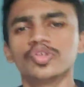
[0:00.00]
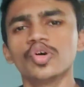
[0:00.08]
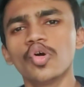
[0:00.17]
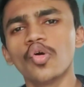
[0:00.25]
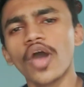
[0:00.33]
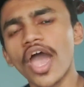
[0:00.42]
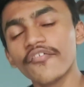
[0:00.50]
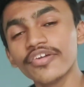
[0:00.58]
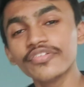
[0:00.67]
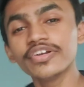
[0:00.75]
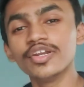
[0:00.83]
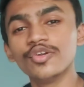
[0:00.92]

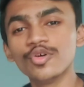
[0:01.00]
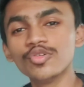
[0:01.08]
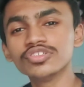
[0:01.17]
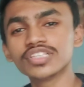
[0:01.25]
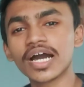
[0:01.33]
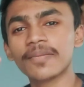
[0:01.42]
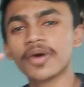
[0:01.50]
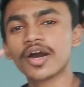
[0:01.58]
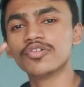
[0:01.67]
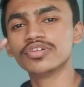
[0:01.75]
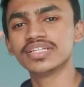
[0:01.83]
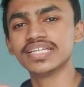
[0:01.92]
Everyone knows
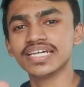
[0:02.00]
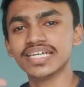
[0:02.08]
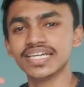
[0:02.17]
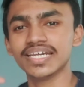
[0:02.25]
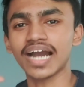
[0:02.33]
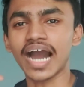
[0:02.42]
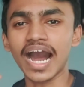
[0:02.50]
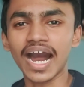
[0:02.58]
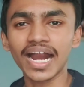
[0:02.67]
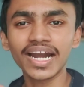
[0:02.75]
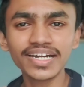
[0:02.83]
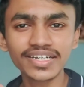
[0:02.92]
about the art